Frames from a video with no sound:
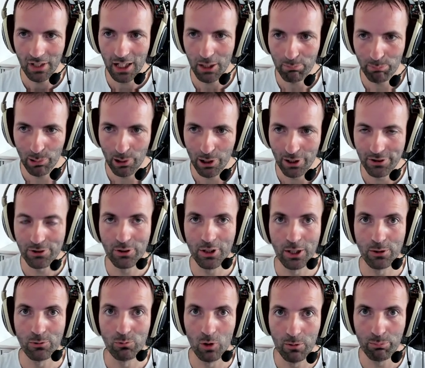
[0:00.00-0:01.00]
but you
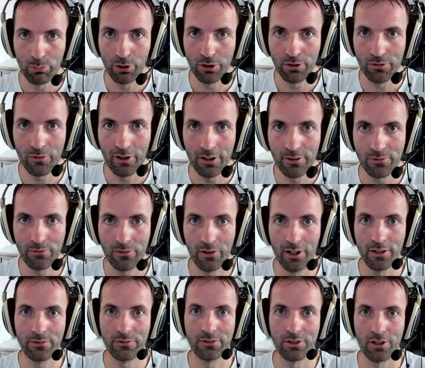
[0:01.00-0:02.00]
get
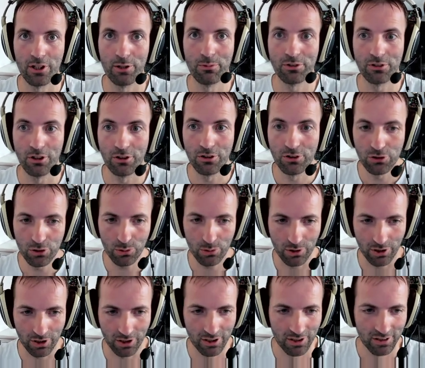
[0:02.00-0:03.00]
1.55 times the
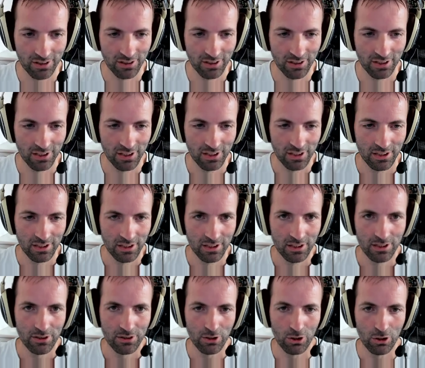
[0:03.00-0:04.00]
torque.
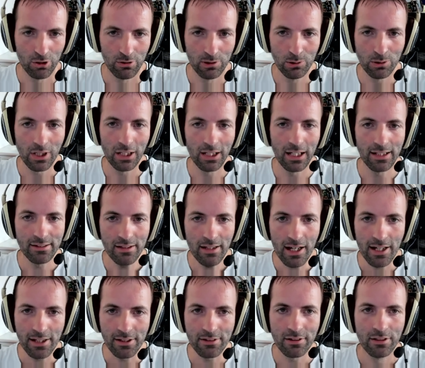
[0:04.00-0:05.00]
So looking at
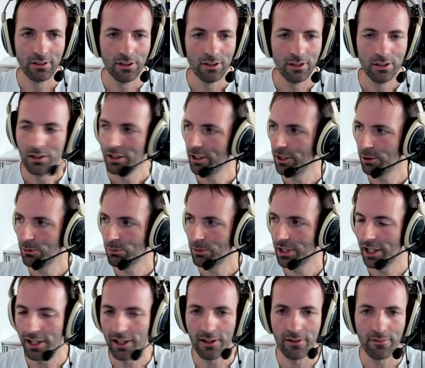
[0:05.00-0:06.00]
that, here we
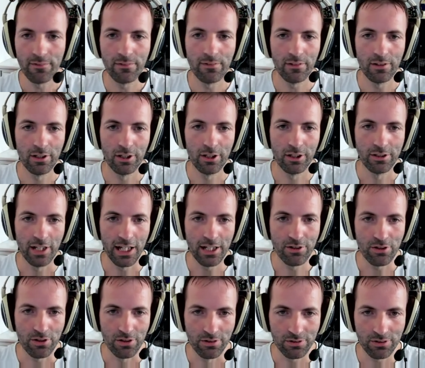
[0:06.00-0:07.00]
have uh, the
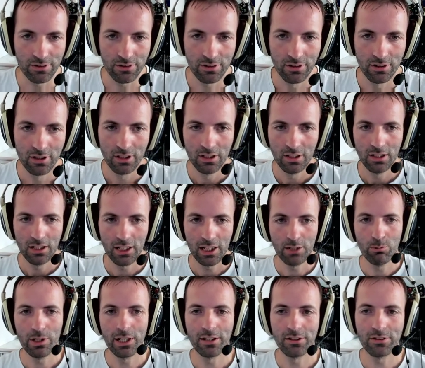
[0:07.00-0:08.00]
engines and
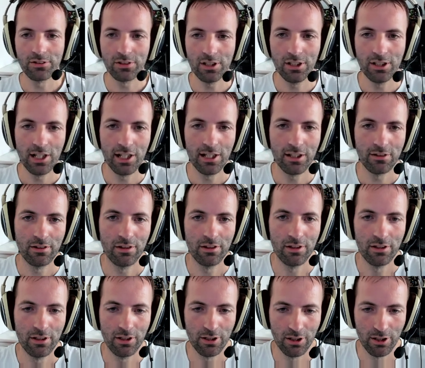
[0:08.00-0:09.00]
we can see that
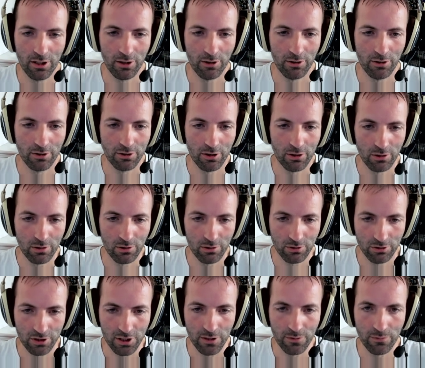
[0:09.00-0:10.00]
uh, the
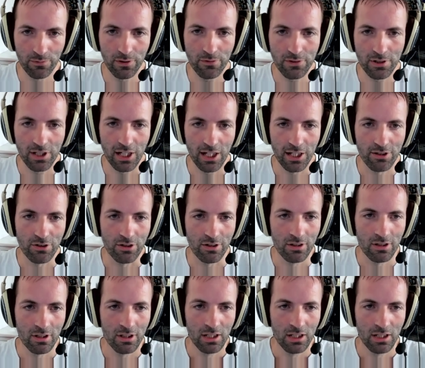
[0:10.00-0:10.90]
T50 engine